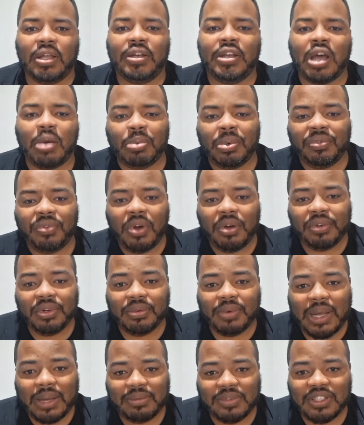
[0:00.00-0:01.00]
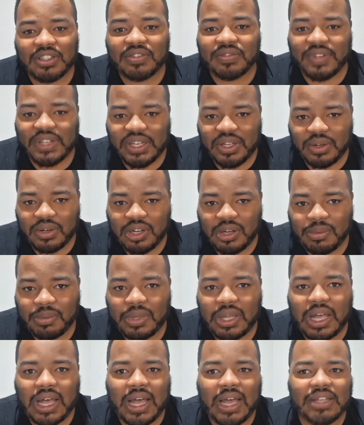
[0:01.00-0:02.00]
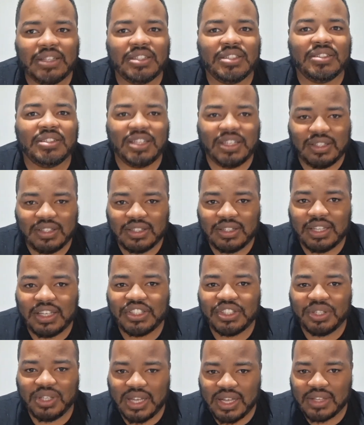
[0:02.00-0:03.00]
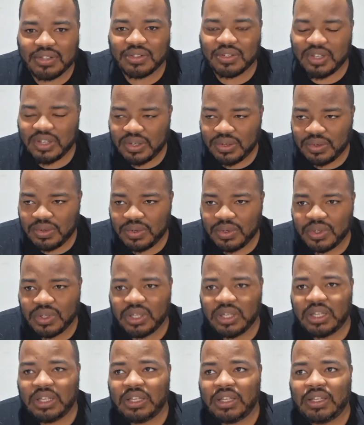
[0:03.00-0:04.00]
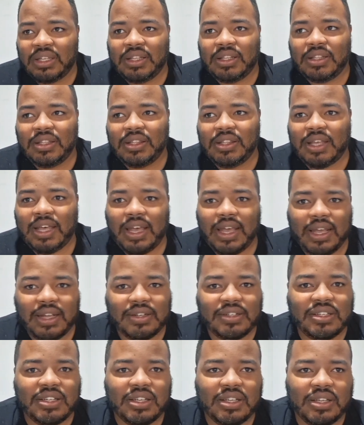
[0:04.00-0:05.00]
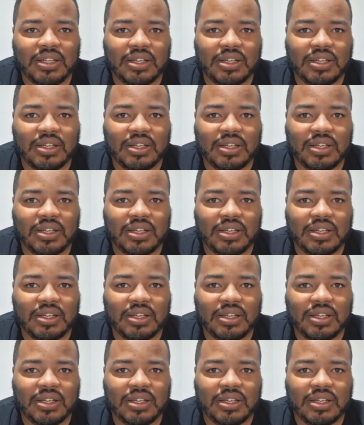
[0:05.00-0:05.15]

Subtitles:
Now, before we wrap this video up, I just need to let you guys know that